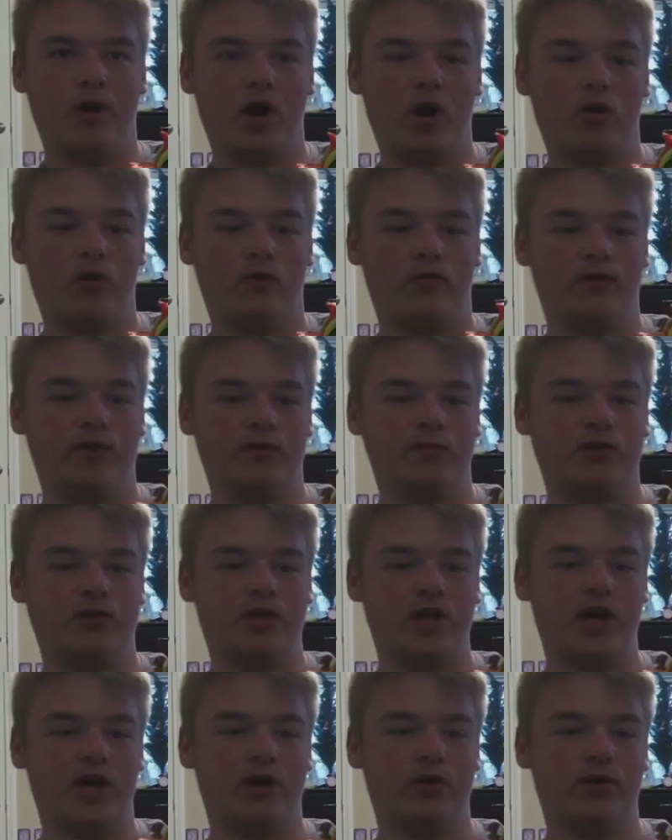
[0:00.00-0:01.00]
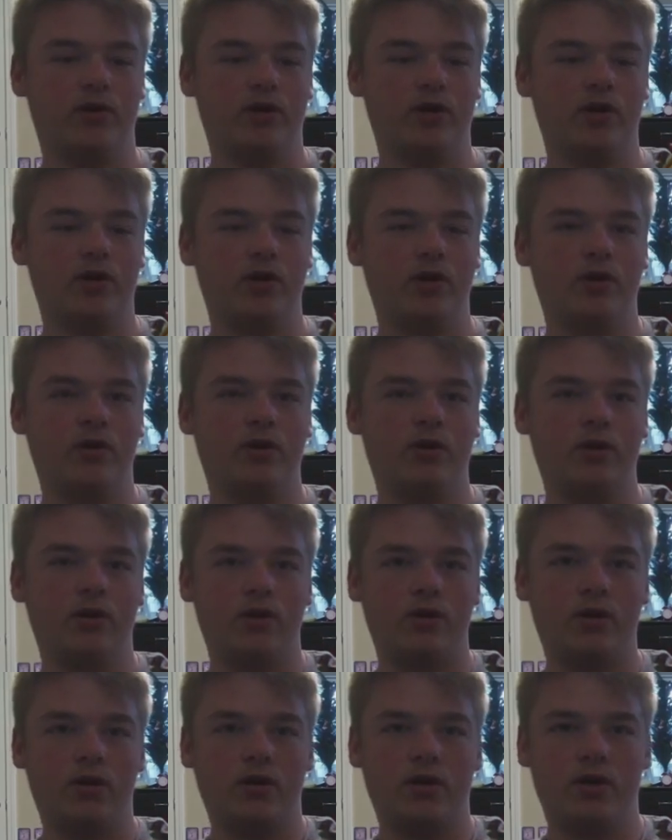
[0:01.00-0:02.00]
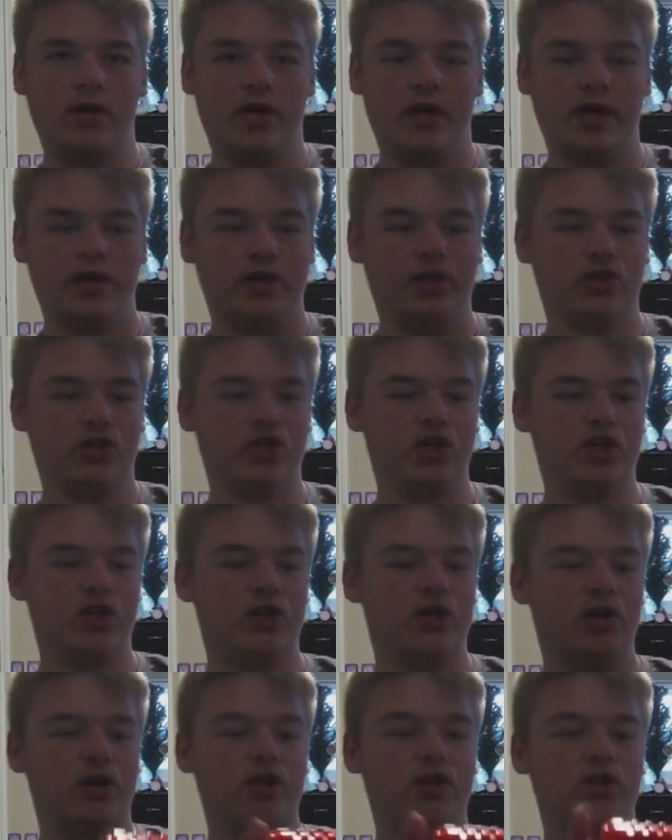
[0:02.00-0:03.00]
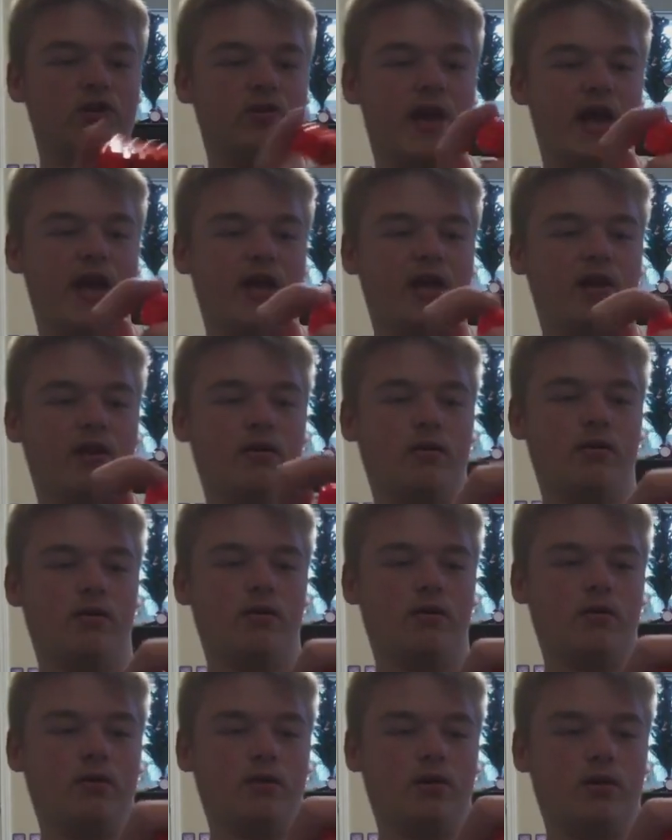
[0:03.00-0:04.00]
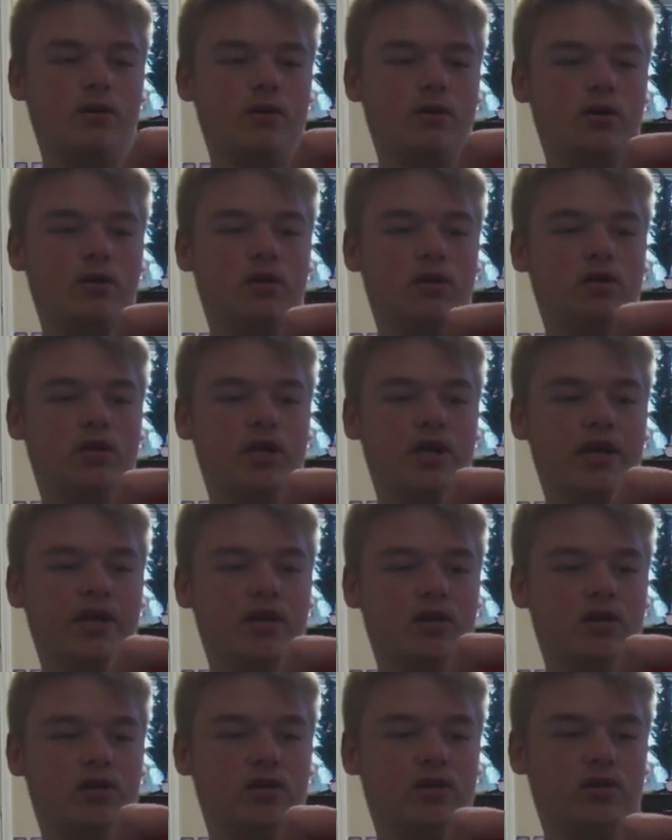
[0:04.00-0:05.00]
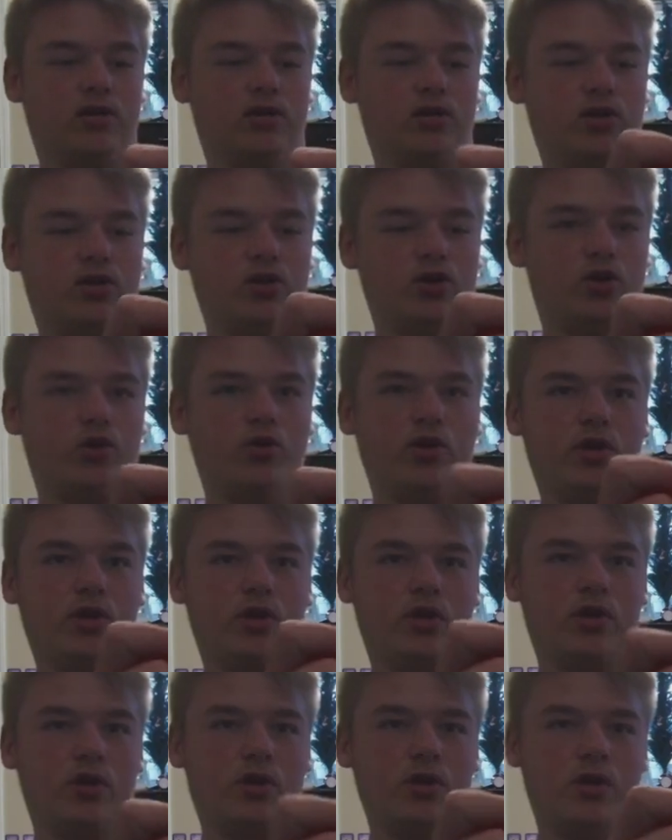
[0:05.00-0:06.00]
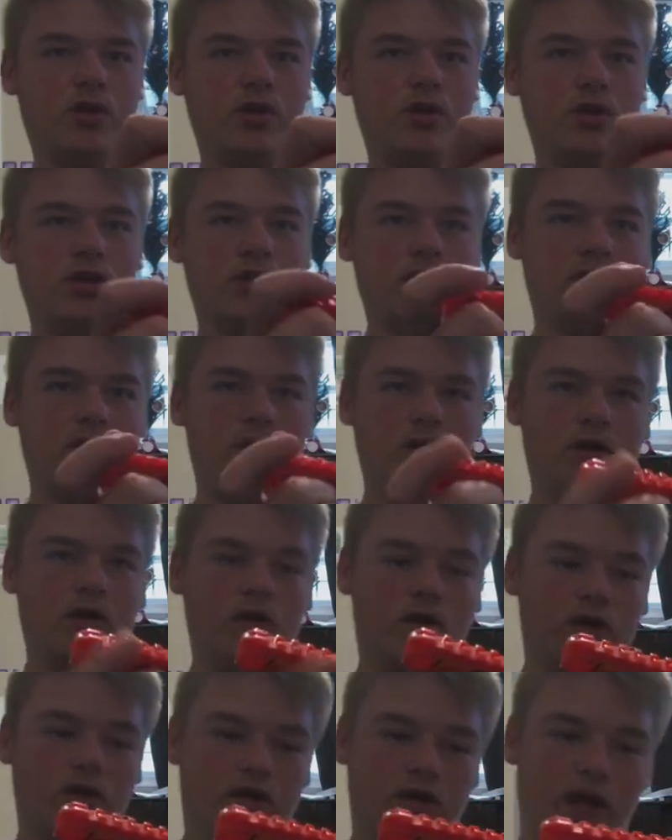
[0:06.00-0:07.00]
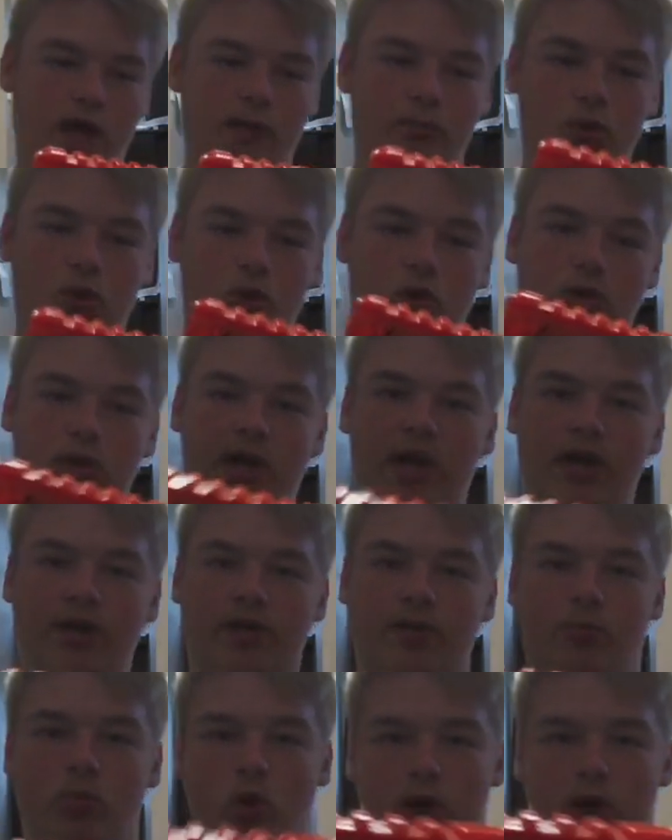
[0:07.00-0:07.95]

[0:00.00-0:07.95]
flips down. And you see, you can't, like, do it. You can't pull down the brake